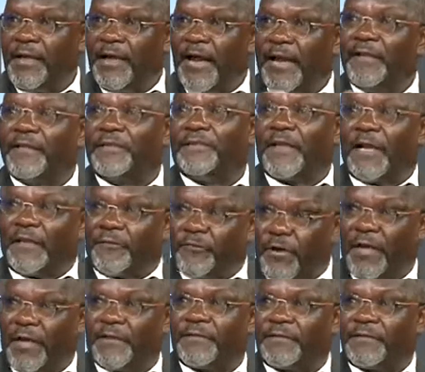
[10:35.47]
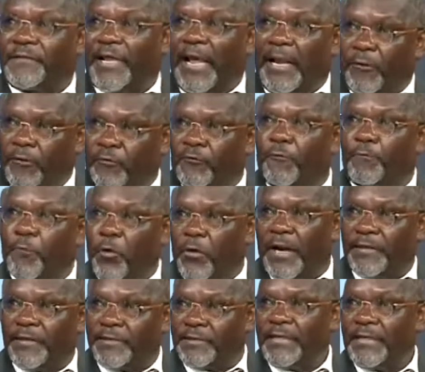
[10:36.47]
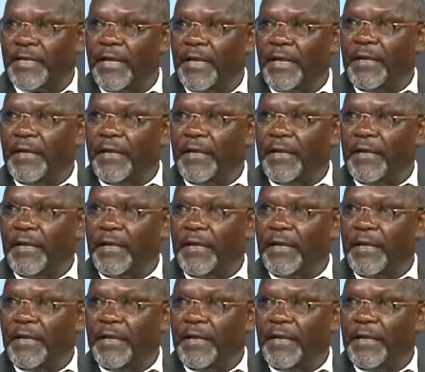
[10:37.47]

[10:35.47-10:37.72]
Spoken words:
and this attracts a lot of borers.